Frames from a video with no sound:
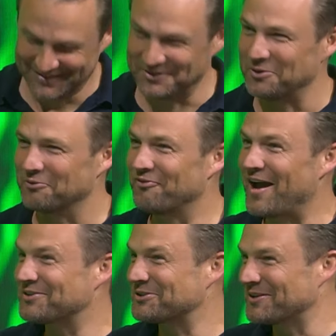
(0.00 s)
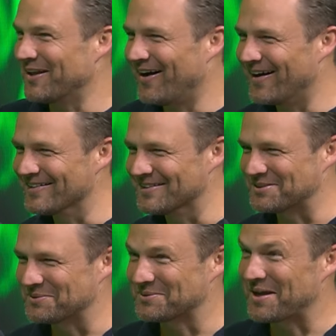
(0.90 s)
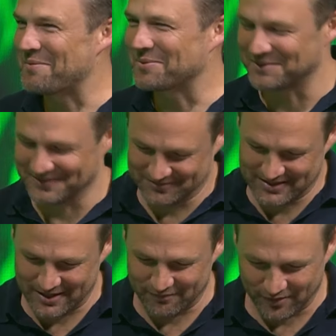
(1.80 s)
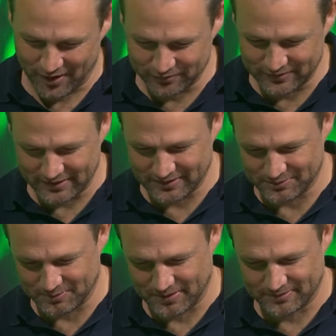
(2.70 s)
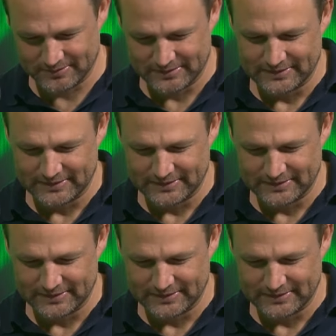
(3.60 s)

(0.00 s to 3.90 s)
New fashion line that she was able to get involved in as well.